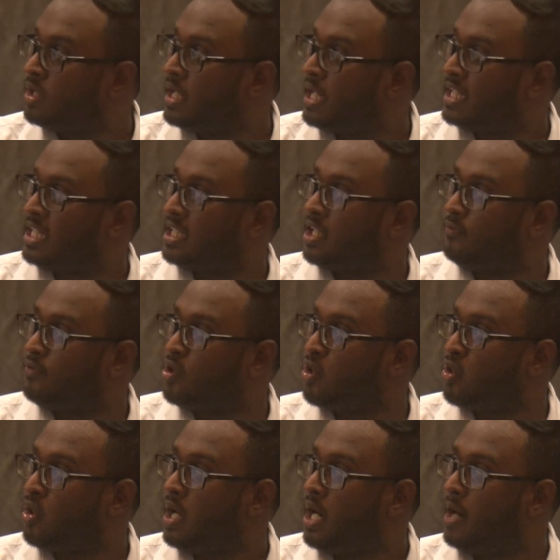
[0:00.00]
it will give
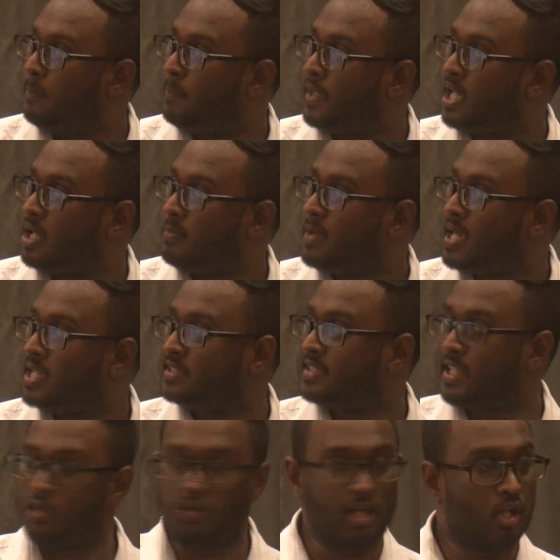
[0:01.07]
you a peer-based
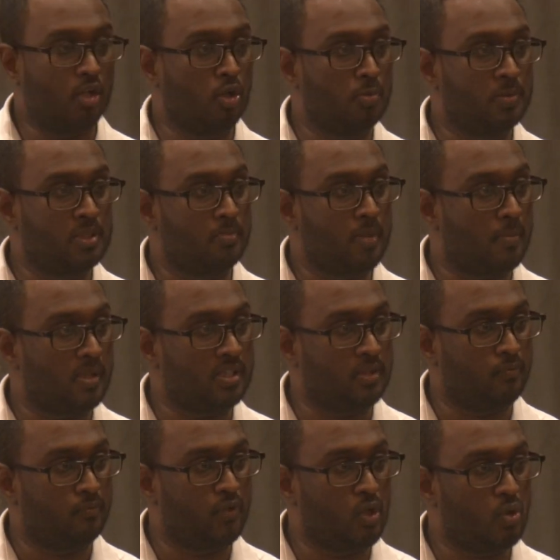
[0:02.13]
security groups
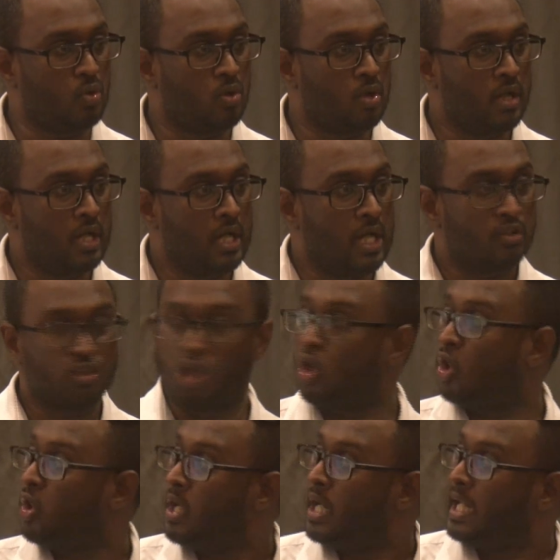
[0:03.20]
membership view.
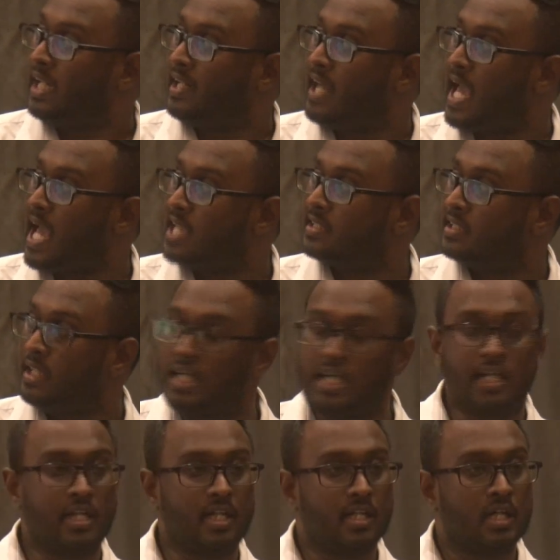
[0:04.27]
So it has
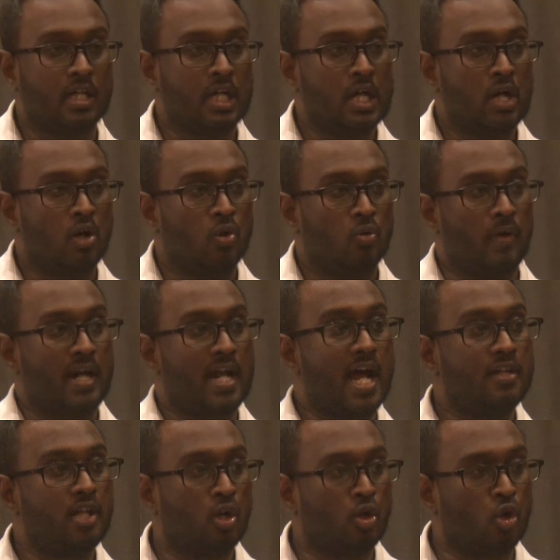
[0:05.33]
learned what
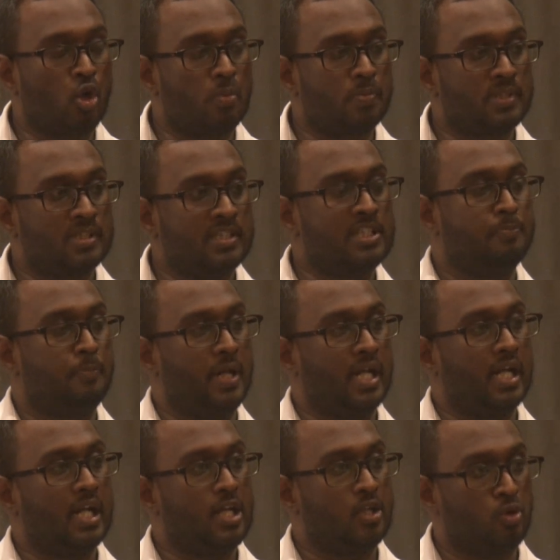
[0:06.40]
are the groups this
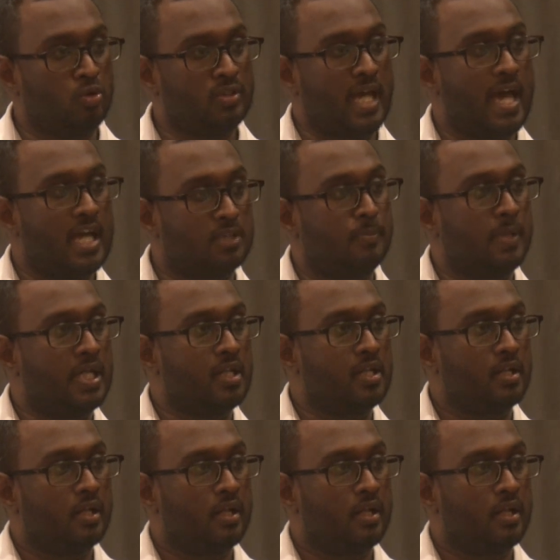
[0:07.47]
particular user has been